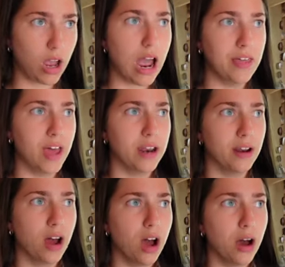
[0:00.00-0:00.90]
And then
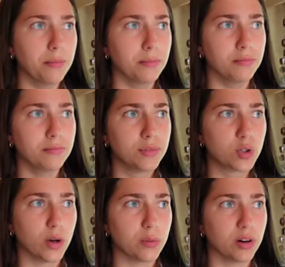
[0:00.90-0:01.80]

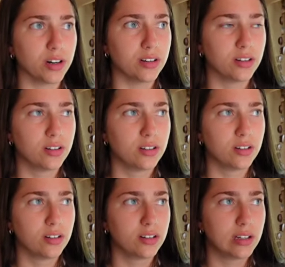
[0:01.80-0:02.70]
Squidward
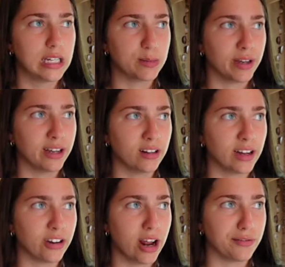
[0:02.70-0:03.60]
is playing
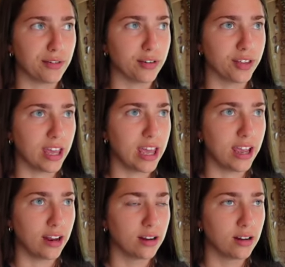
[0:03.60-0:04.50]
clarinet for the
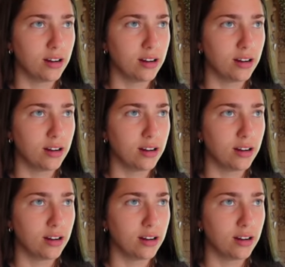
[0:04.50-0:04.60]
king.